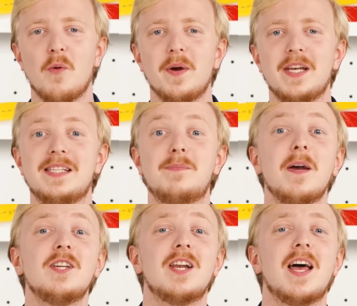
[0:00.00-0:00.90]
company
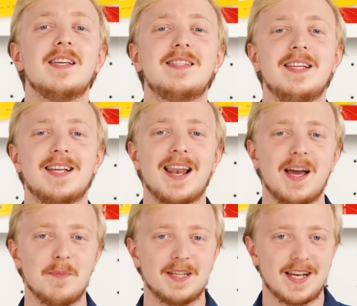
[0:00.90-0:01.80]
specialized in
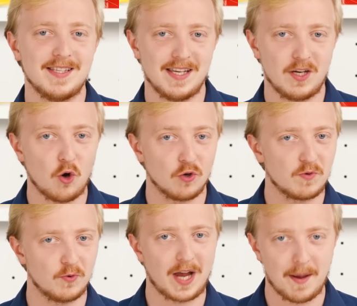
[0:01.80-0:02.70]
climatizing
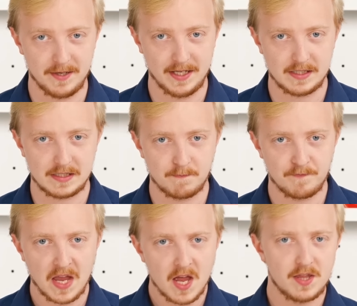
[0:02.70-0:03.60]
control cabinets.
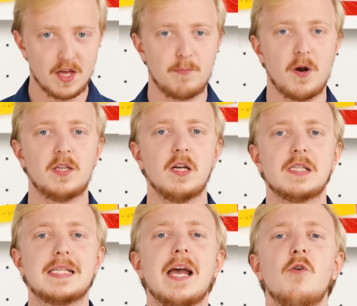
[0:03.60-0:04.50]
Their
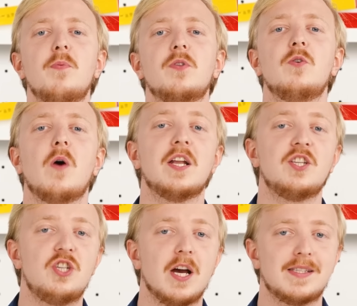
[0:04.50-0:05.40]
products help to
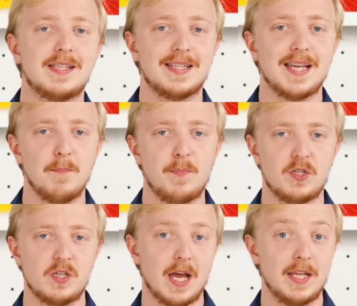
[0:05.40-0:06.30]
adjust the
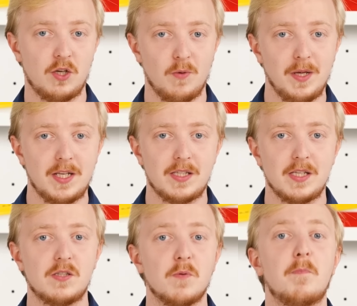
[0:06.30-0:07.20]
temperature and
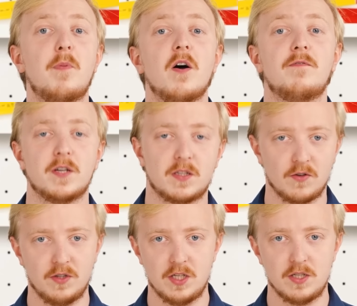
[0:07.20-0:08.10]
humidity to perfect
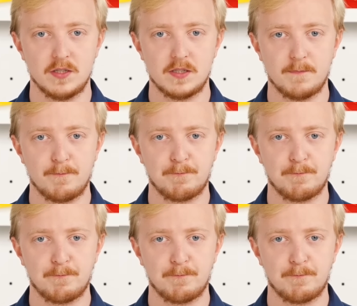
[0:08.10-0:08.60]
conditions.